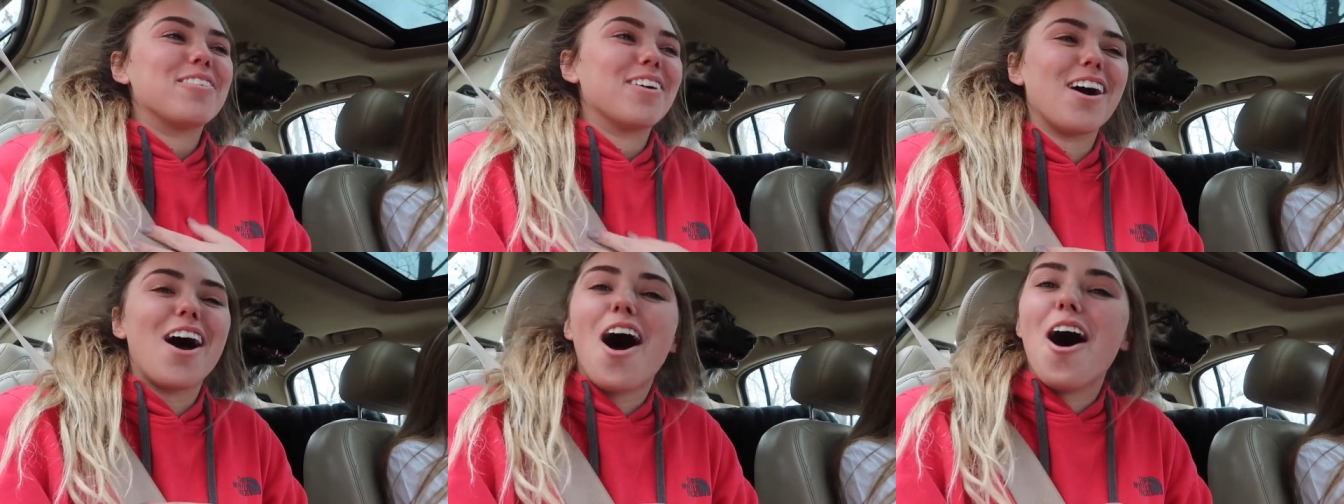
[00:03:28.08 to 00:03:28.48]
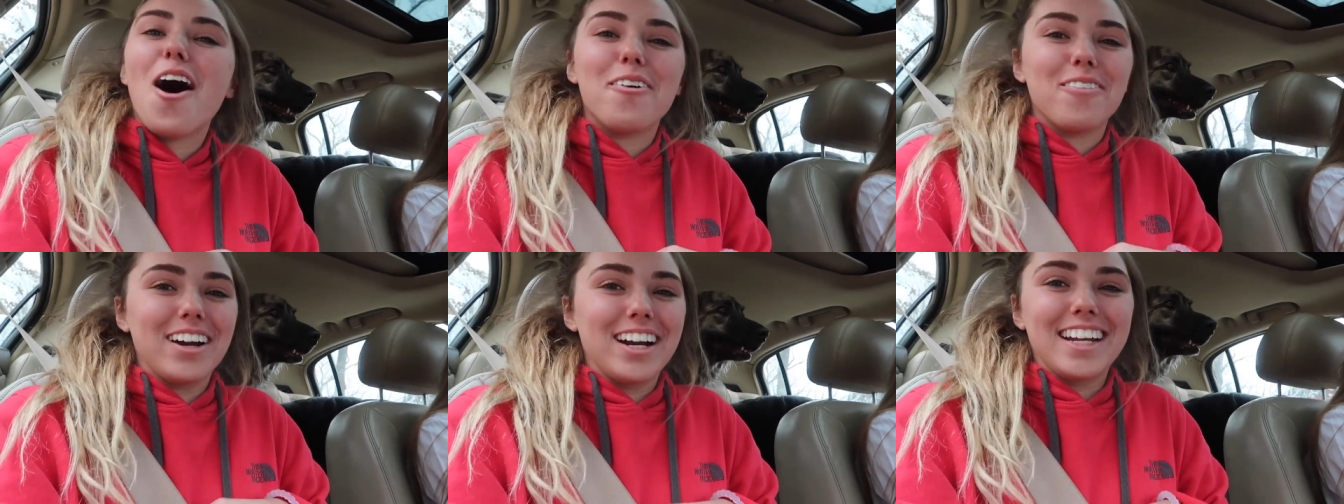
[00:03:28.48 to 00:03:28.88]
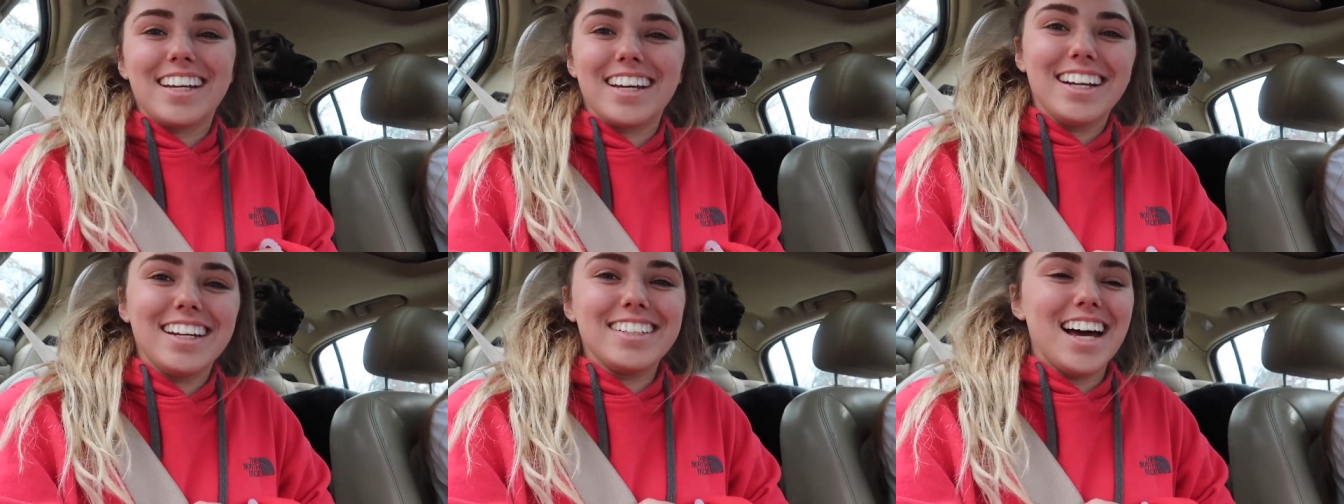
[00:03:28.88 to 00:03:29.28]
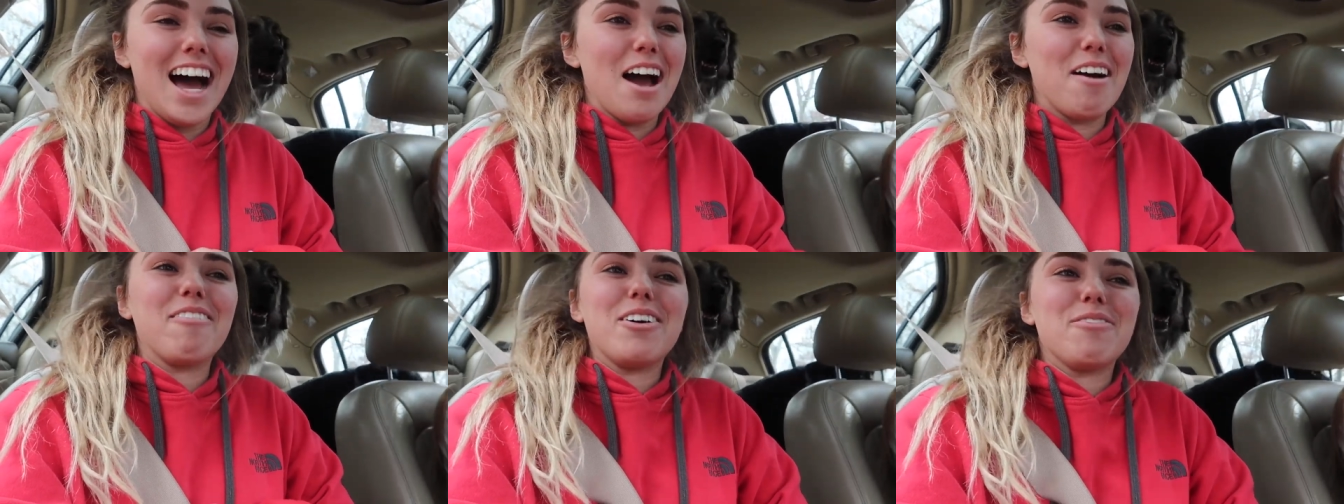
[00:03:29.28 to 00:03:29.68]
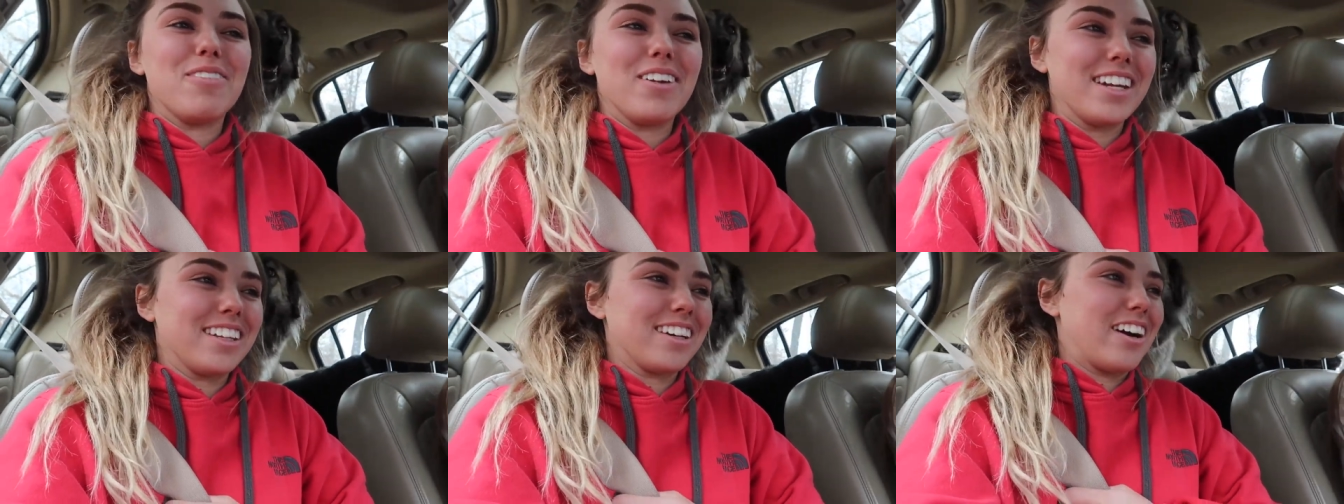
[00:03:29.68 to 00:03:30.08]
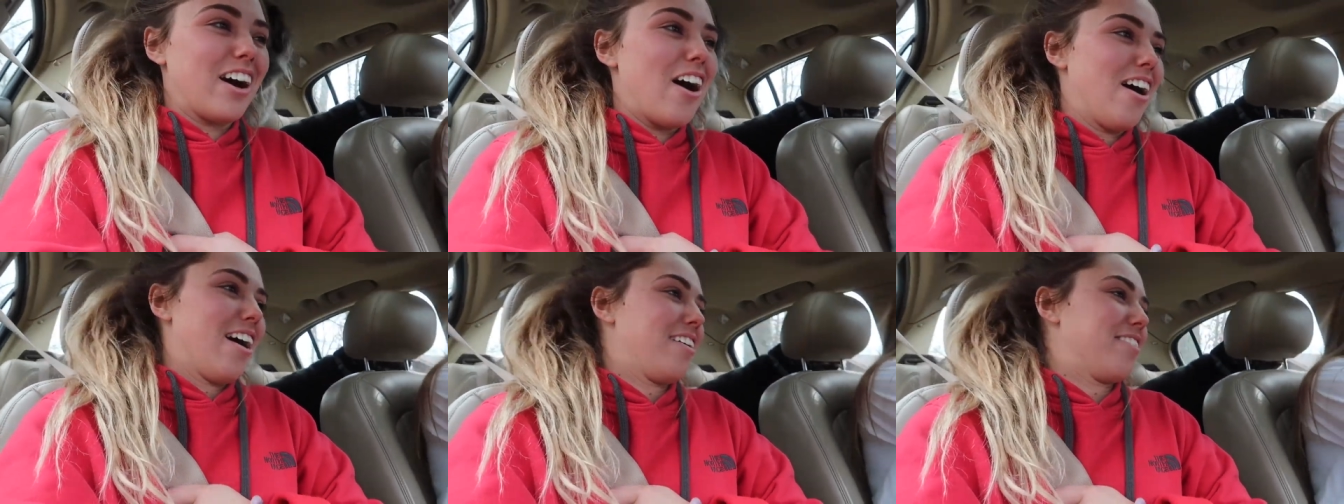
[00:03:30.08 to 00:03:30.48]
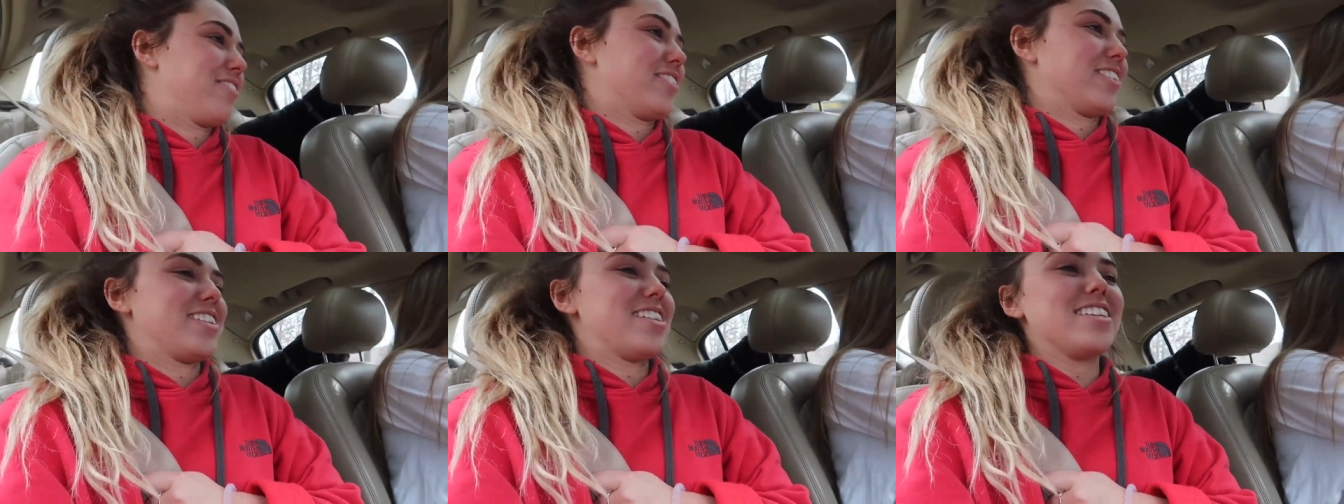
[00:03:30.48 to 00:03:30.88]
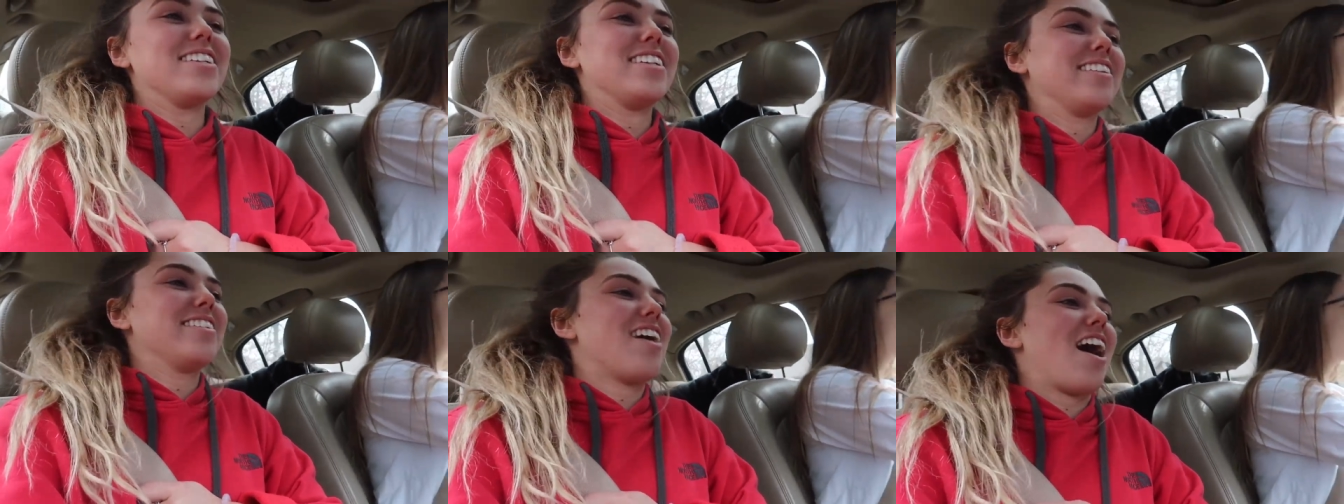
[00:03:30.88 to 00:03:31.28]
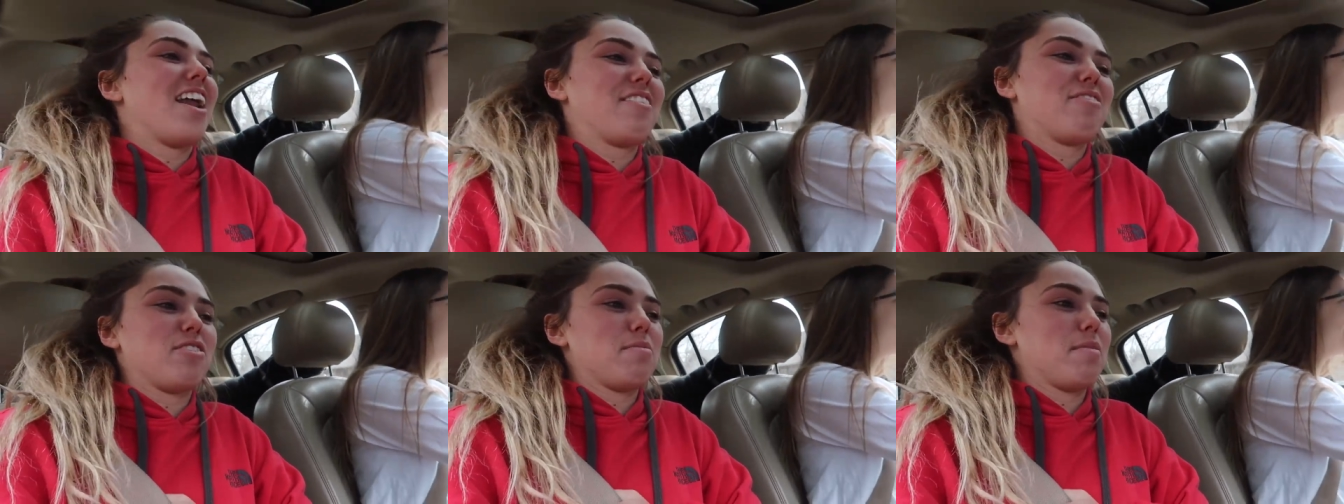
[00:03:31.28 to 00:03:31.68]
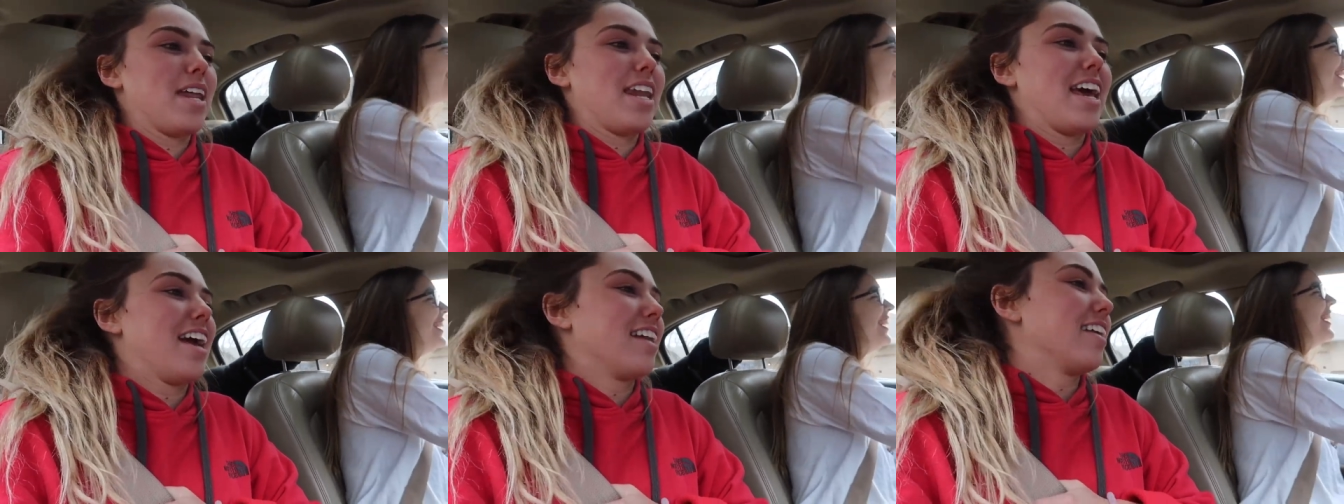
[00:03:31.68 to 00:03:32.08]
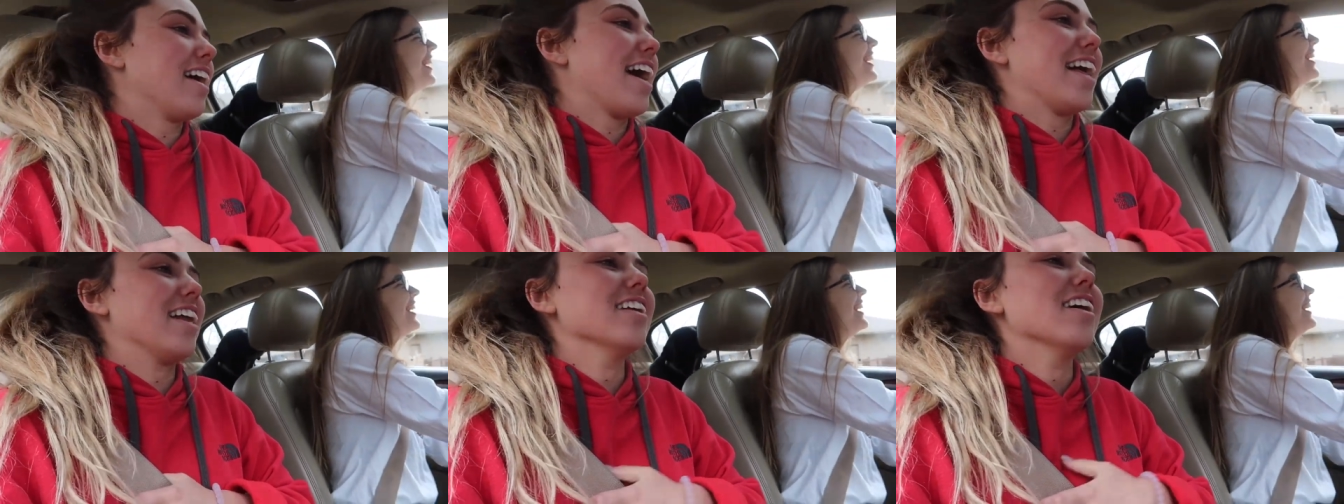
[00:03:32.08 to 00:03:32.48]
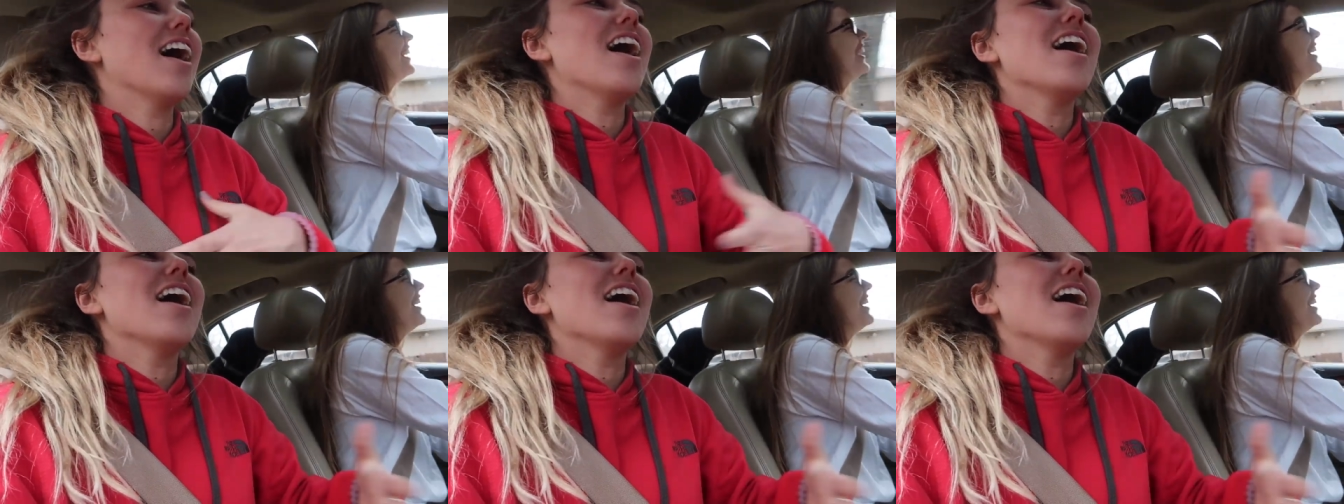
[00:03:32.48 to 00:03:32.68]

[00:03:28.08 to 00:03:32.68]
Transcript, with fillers: We're already gonna die. We've been in the car for not even a minute, and